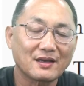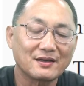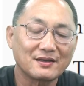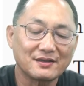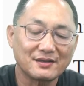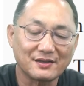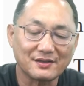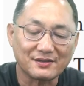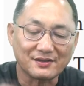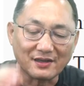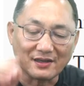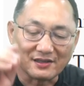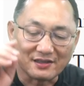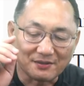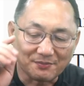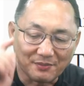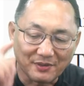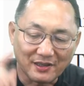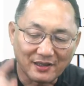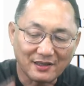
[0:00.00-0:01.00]
He says,
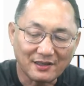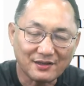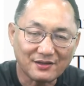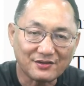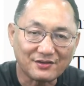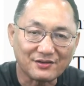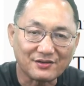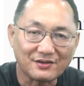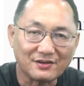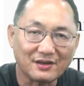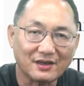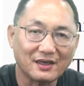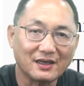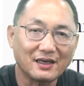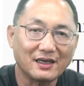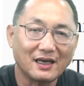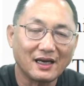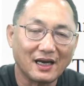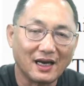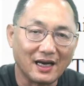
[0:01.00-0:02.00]
peace
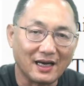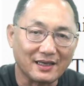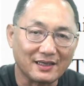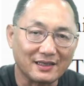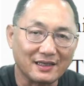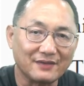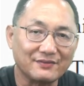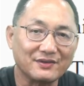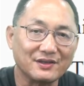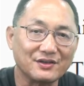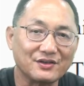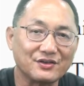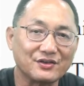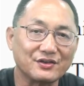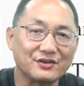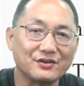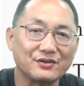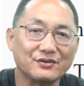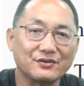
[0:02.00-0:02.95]
I give unto you.